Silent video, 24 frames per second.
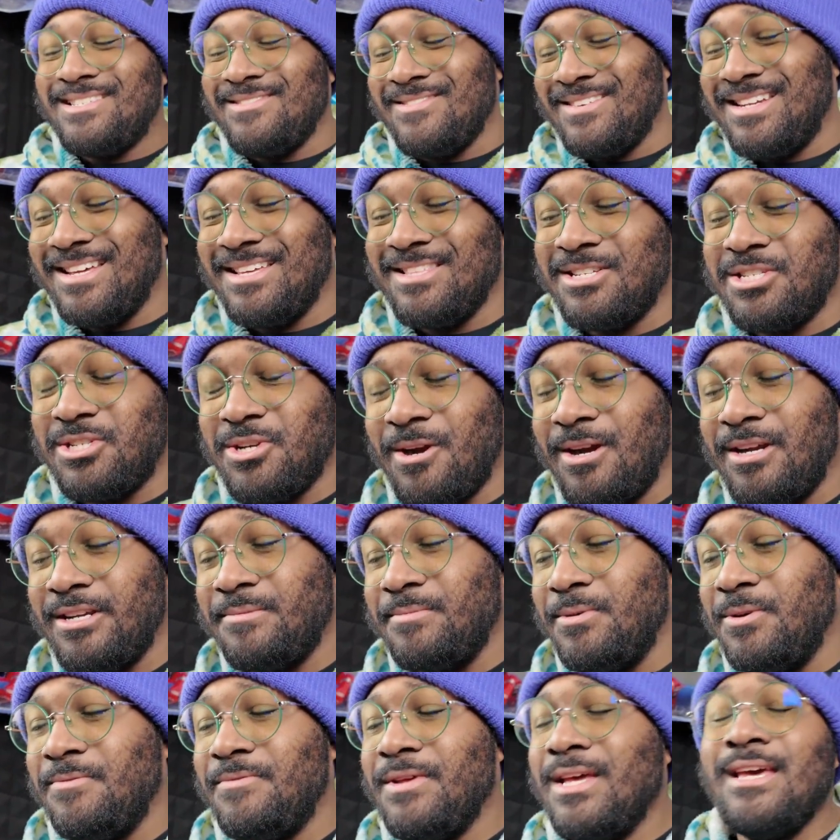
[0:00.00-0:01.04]
get to another
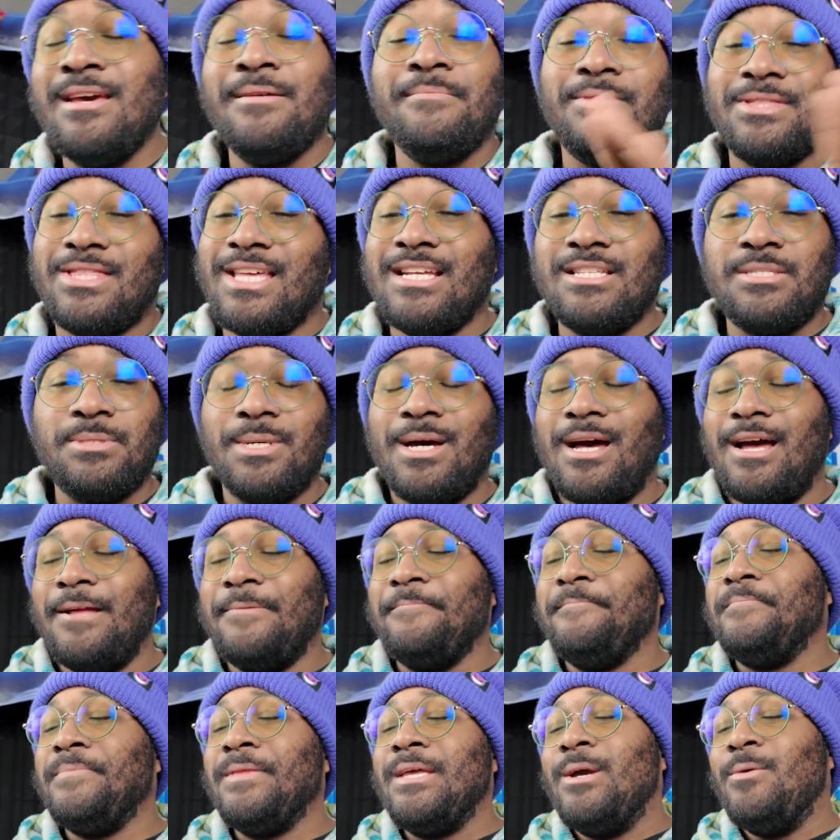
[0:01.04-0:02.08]
charge move, but that's
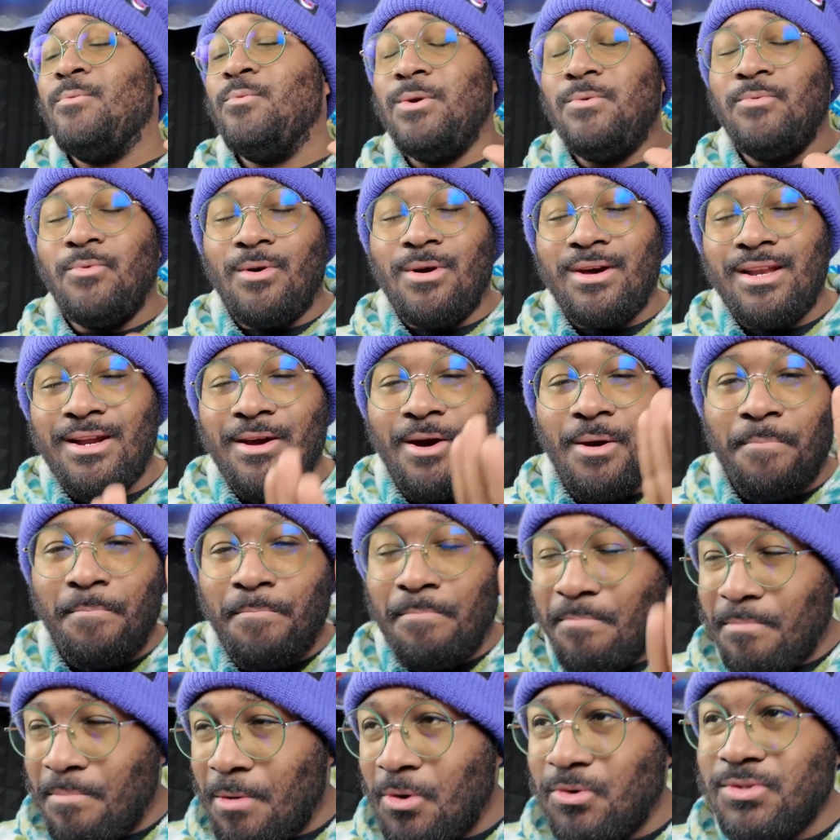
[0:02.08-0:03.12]
fine. We want
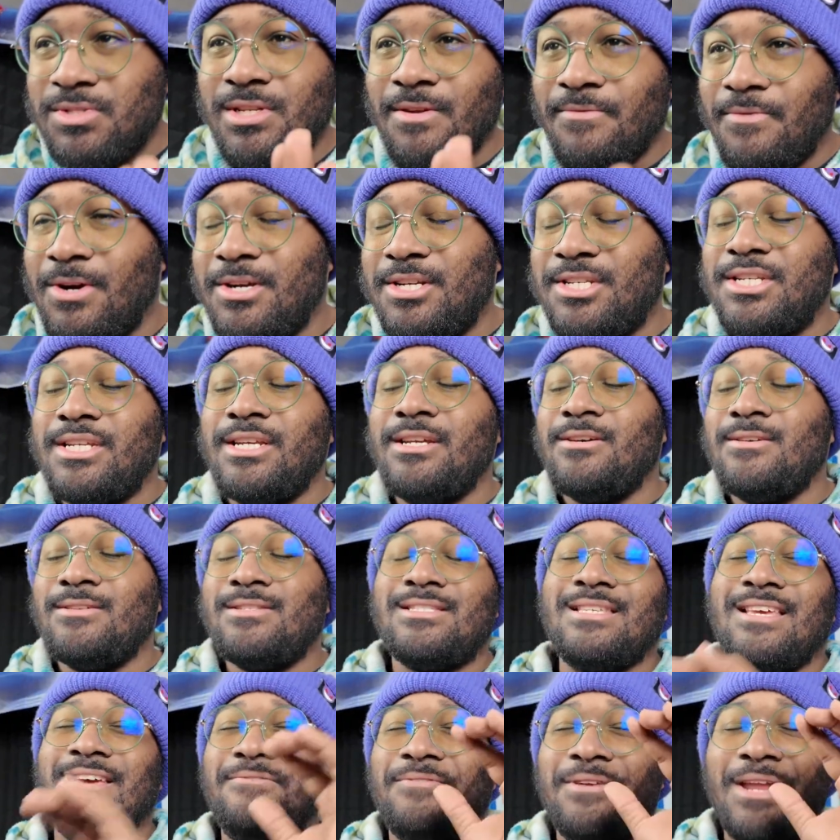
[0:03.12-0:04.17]
most of our
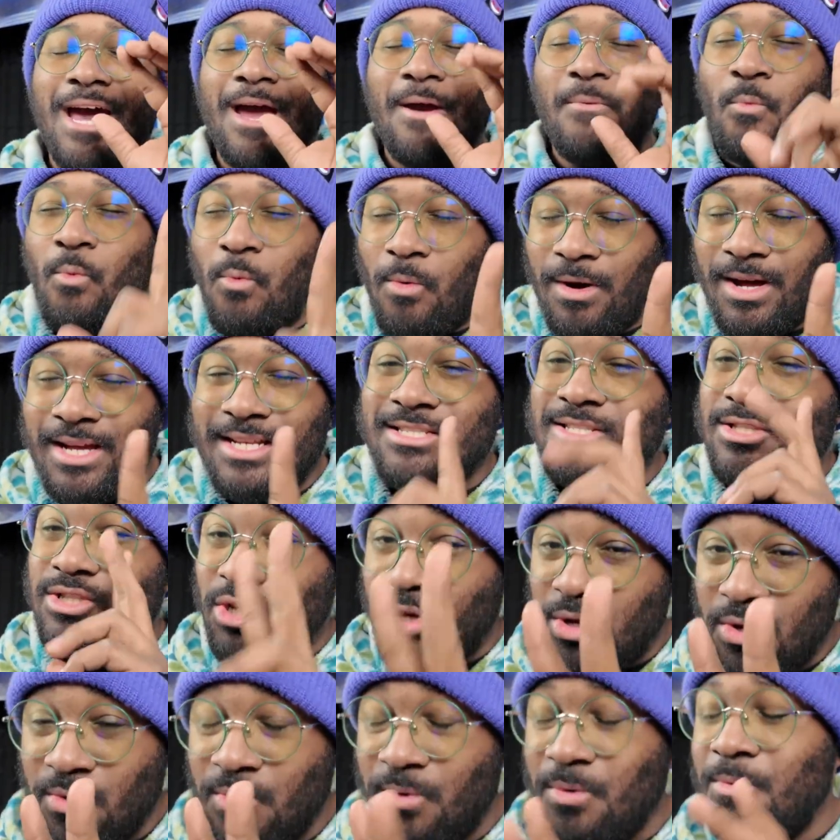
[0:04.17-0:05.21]
shields, if not one,
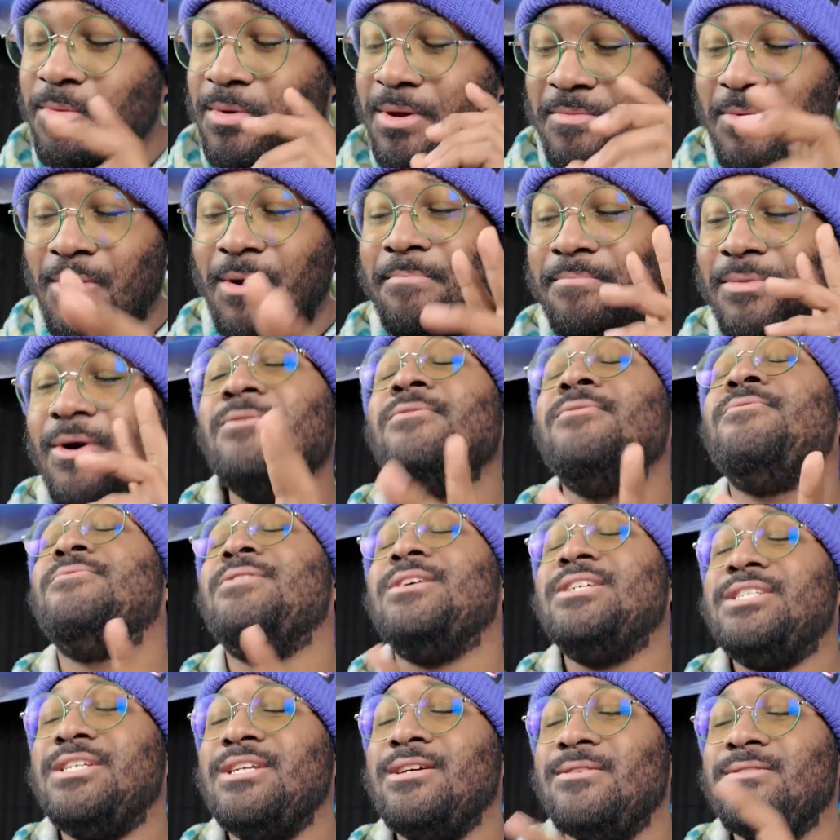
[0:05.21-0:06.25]
two, we want both of
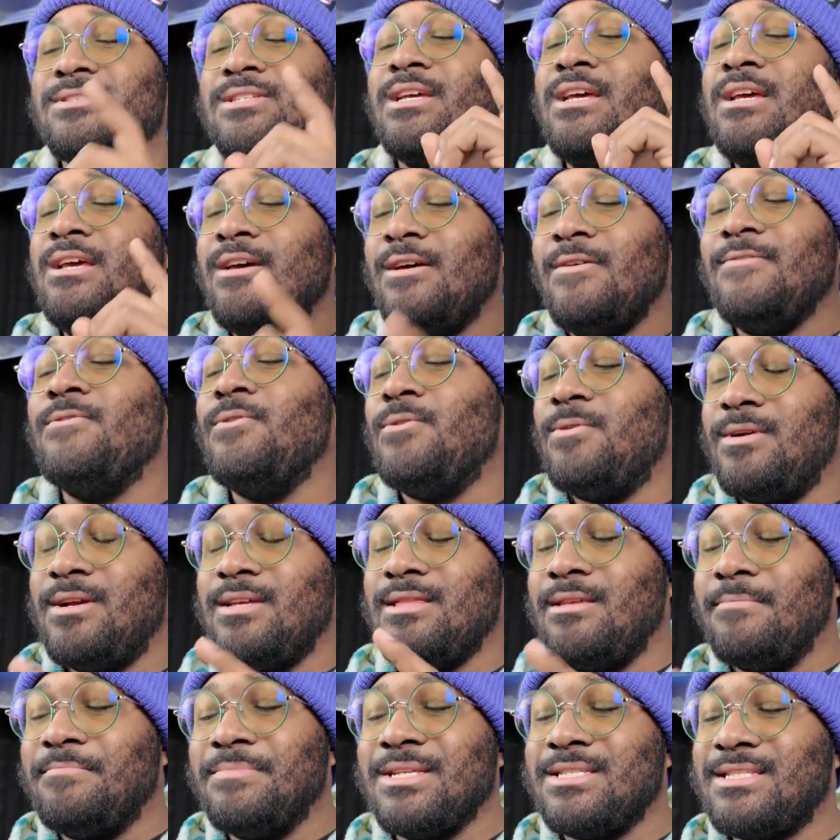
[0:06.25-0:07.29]
our shields
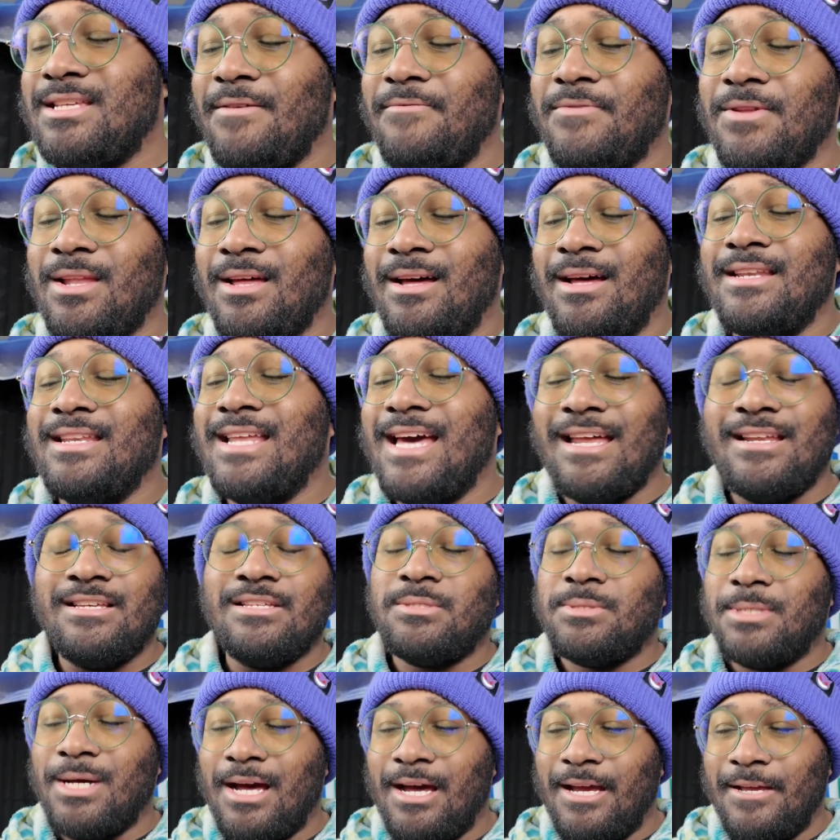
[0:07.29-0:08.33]
for the Blacephalon. That
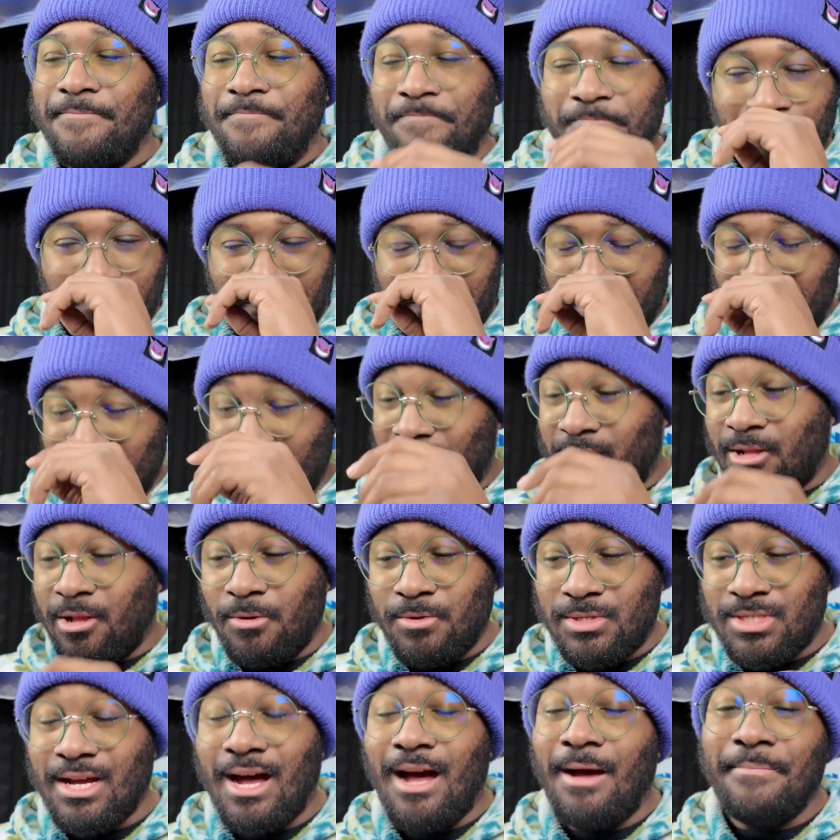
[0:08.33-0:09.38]
is fine.
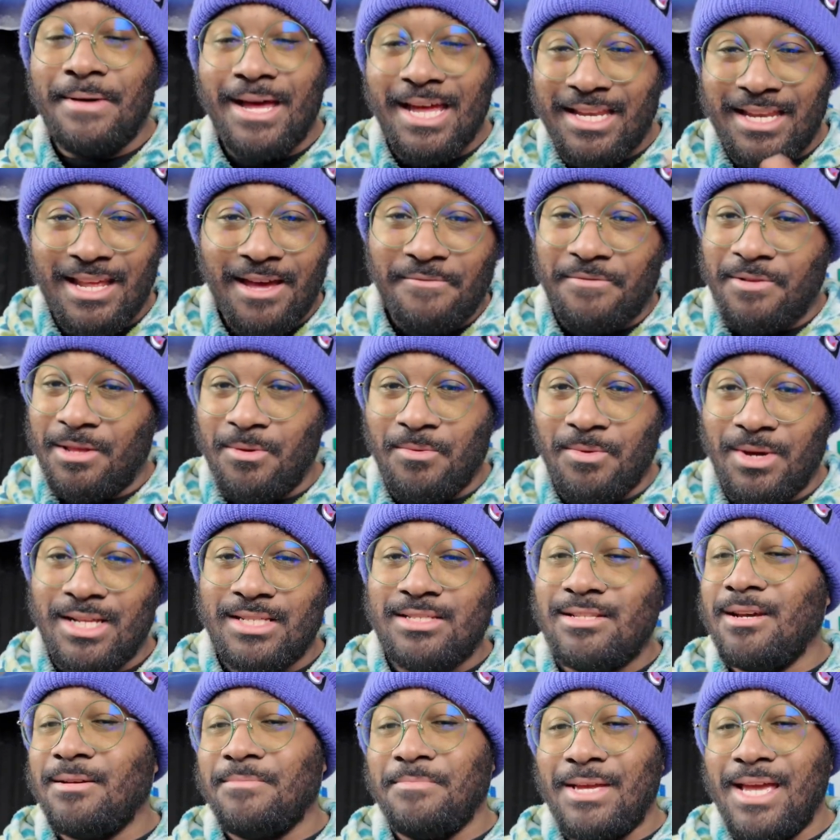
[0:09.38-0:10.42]
Close combat definitely would
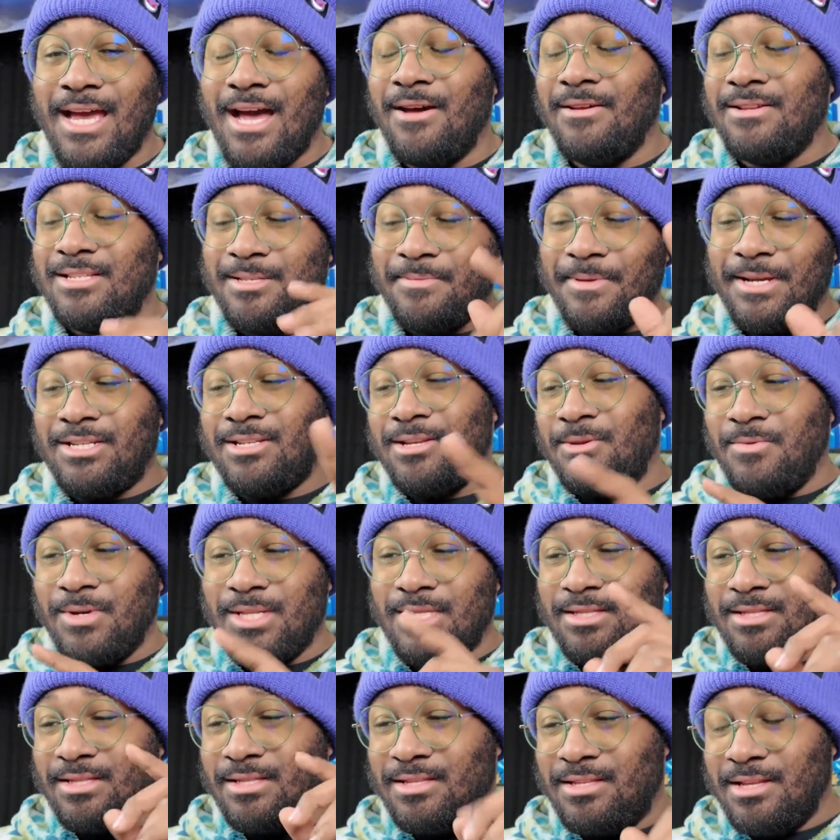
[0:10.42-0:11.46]
have took me out, especially
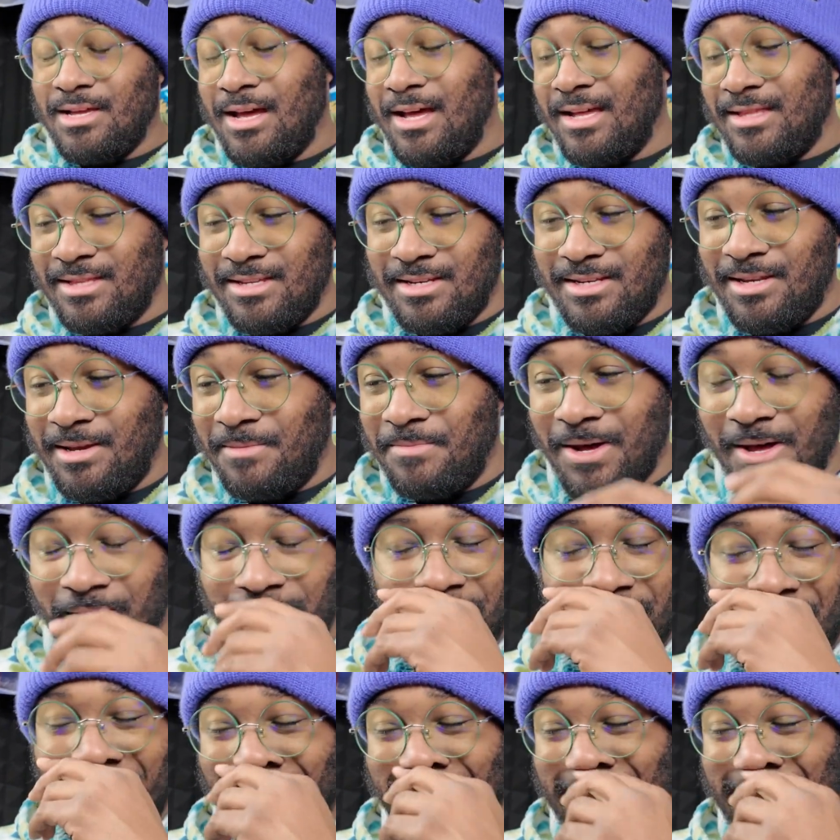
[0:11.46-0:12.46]
with the debuff.